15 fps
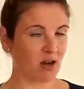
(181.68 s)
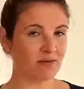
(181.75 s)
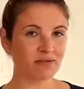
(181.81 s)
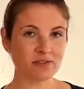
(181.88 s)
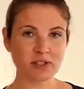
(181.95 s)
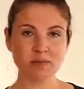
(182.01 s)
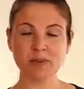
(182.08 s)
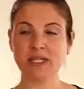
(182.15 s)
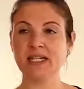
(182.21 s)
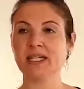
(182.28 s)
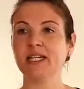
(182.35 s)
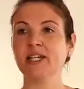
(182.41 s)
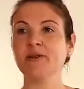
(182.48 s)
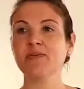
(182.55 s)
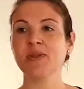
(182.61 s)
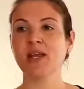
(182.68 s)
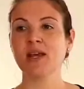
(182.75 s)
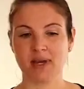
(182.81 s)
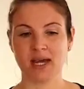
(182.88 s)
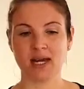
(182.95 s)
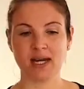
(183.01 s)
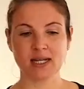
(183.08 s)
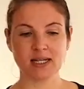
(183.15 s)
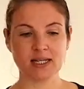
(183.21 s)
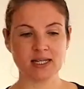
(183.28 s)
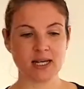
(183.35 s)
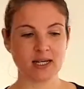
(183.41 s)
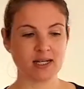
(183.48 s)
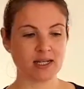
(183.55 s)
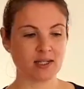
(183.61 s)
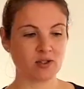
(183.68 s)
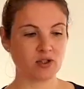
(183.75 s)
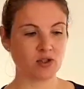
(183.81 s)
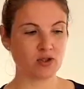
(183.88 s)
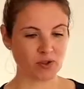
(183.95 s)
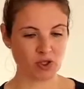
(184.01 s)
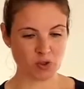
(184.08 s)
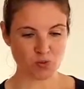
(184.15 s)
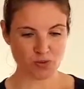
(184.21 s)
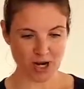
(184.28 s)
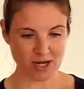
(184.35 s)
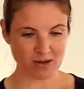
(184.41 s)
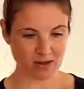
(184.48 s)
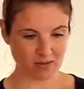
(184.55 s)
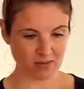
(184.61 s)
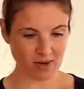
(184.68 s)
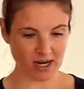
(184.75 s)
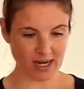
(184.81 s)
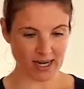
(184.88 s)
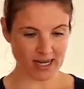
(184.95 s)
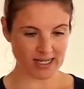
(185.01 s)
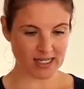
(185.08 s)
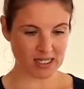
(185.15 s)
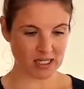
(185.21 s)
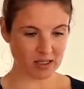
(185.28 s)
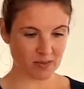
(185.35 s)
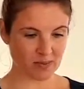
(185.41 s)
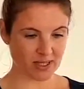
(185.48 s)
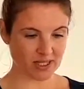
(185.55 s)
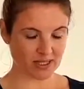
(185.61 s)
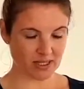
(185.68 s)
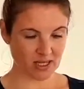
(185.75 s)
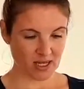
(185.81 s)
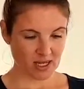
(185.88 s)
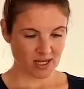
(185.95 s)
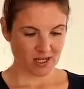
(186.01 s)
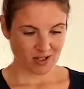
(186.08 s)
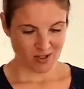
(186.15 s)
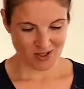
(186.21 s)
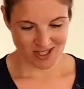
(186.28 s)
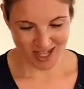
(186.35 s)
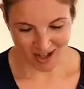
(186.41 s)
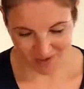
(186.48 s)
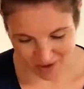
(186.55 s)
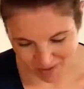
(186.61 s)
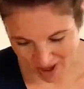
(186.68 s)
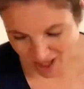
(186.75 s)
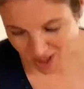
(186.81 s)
comfortably and I decided to spread my legs a little bit to stand firm.